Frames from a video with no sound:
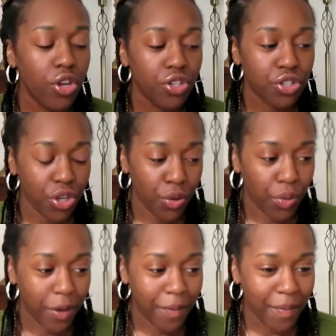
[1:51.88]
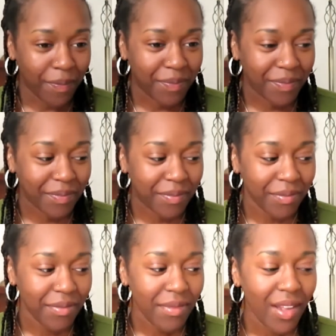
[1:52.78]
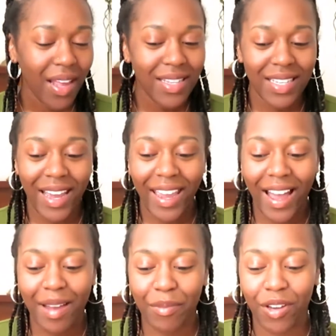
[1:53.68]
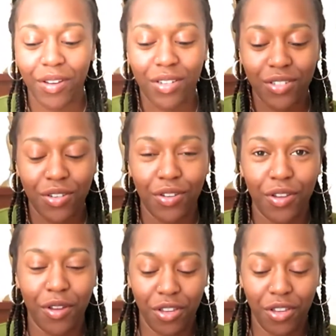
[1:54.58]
So today I'm going to